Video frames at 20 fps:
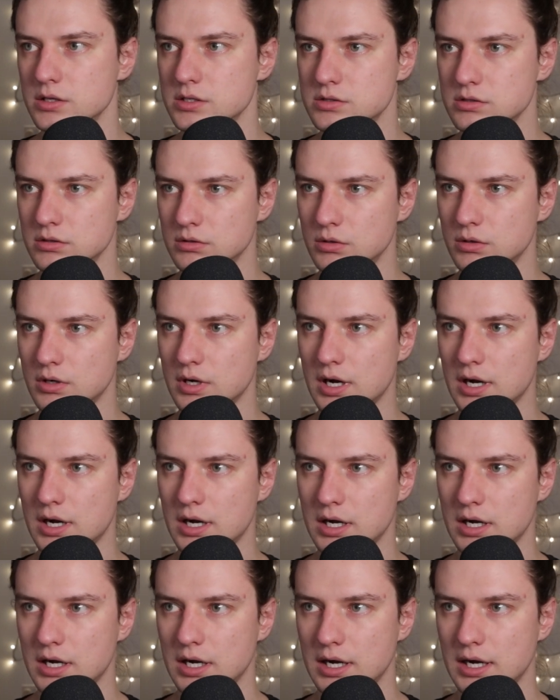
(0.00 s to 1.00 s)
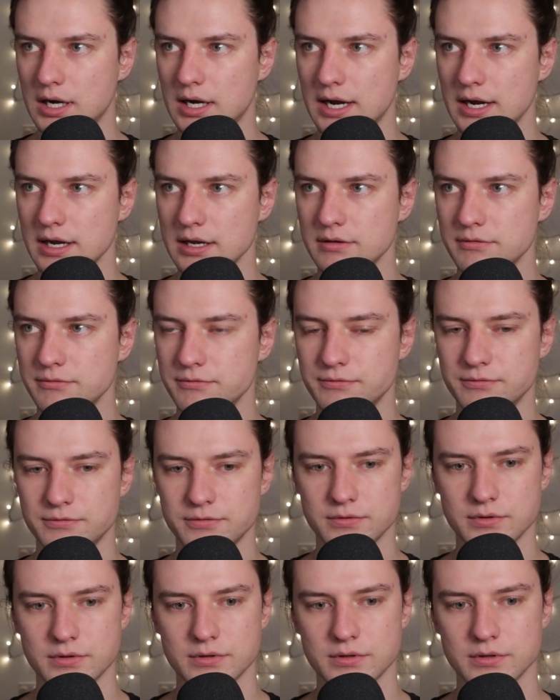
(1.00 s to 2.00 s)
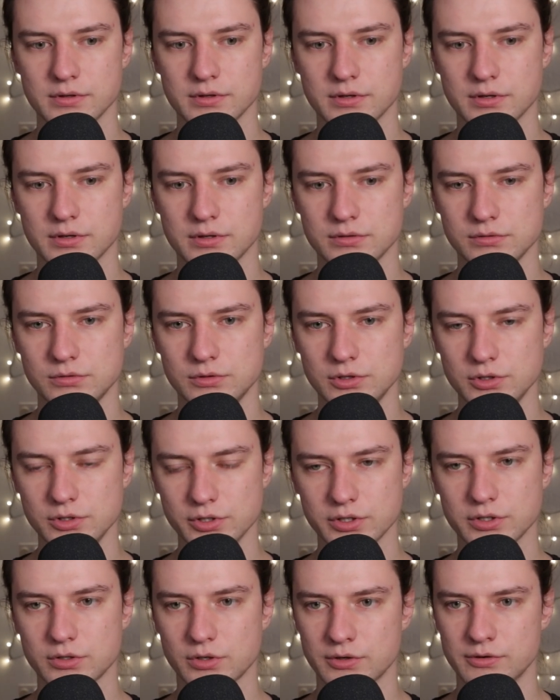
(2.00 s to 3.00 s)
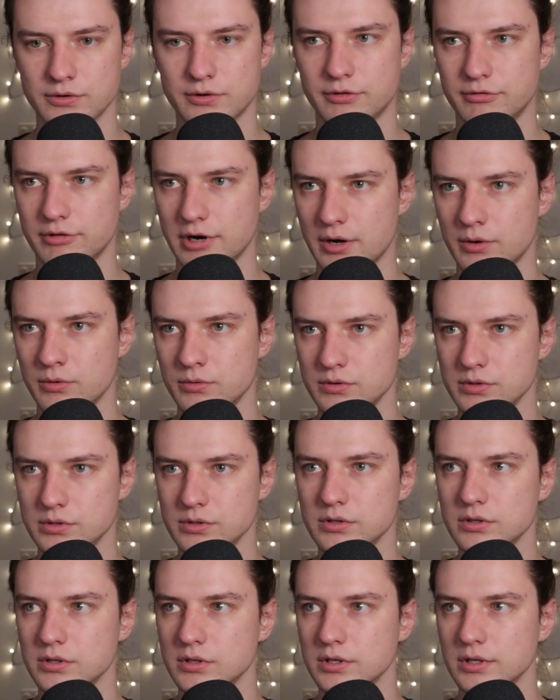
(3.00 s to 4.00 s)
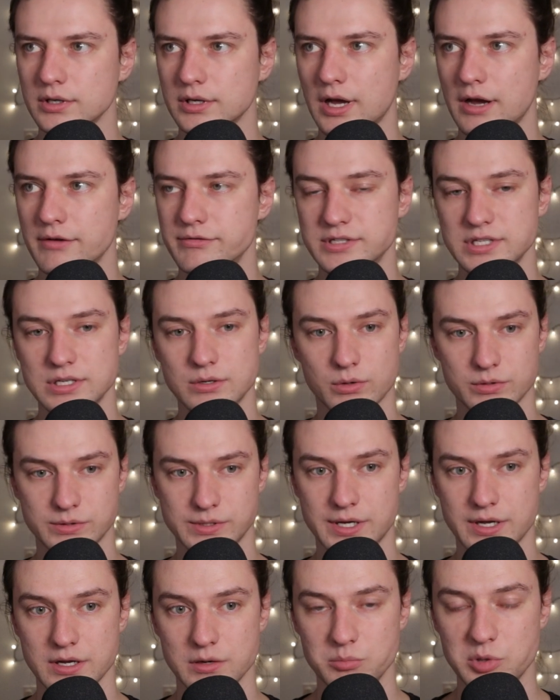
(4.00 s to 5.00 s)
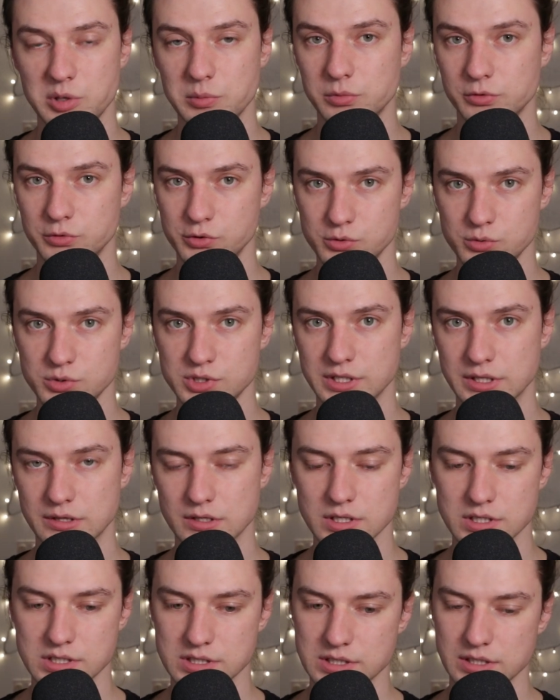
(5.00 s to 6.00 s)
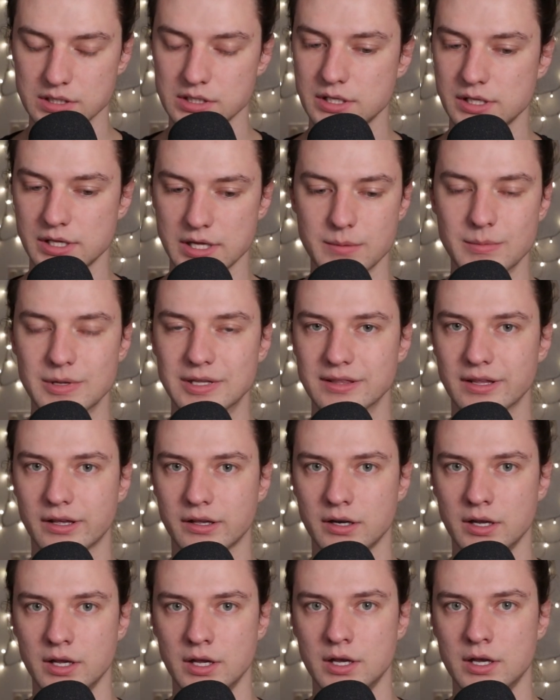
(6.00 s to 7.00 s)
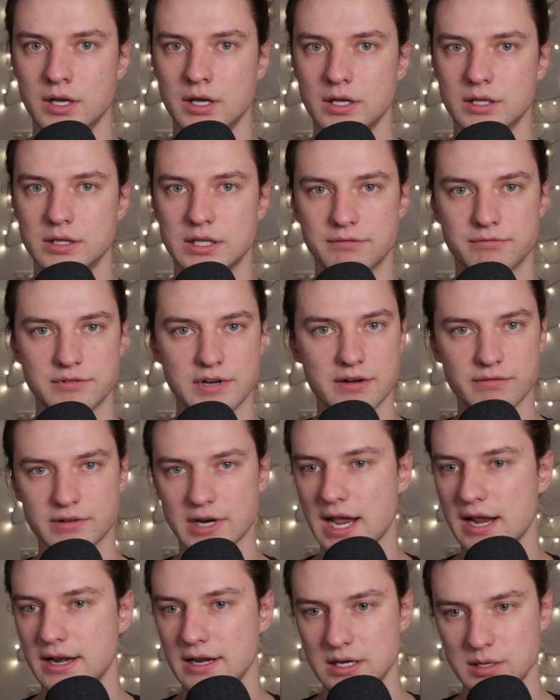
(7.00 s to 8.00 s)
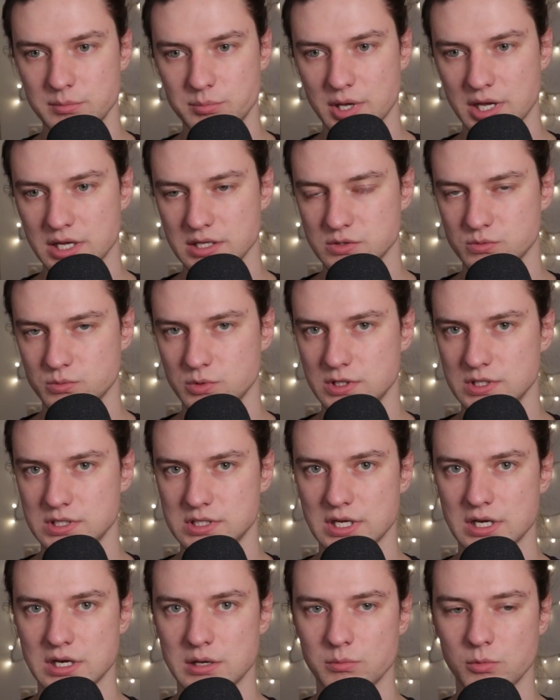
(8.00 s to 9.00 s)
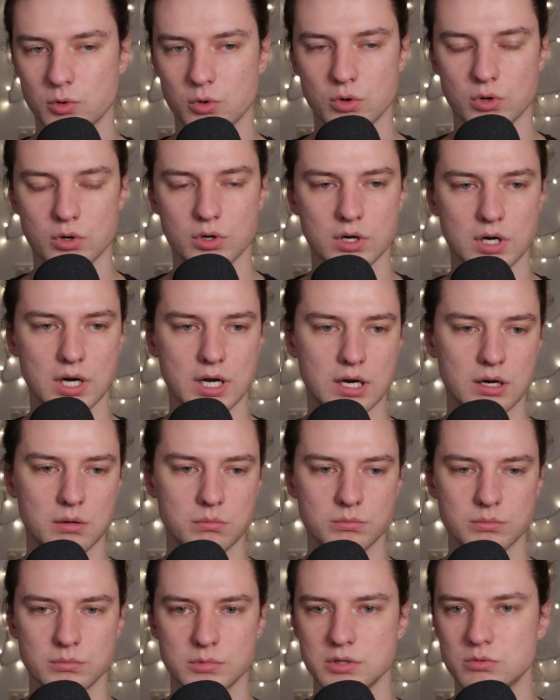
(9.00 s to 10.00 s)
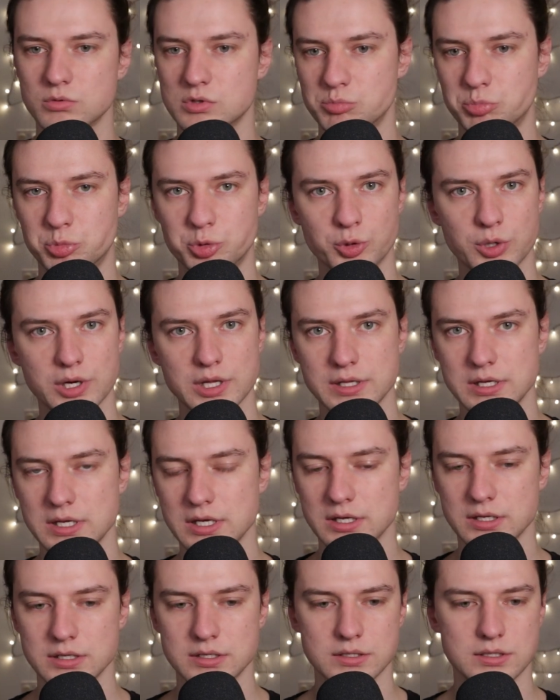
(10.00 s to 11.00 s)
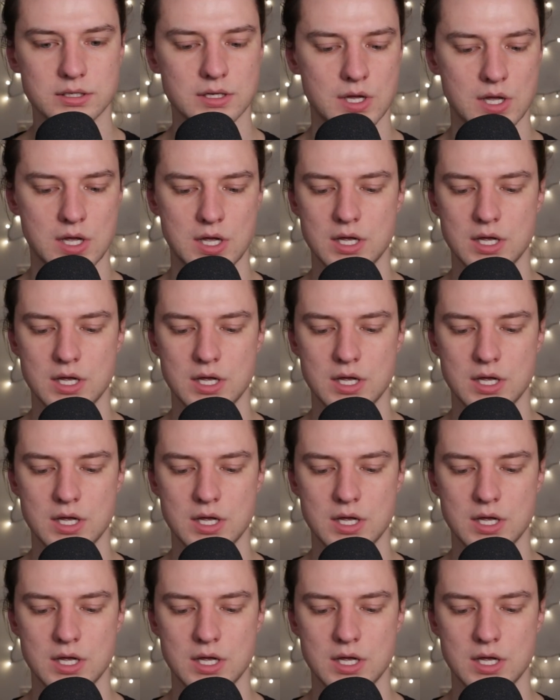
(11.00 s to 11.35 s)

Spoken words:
So I've looked around, I've seen online people using these and claiming that they've never had any pains with this anymore. It was brilliant.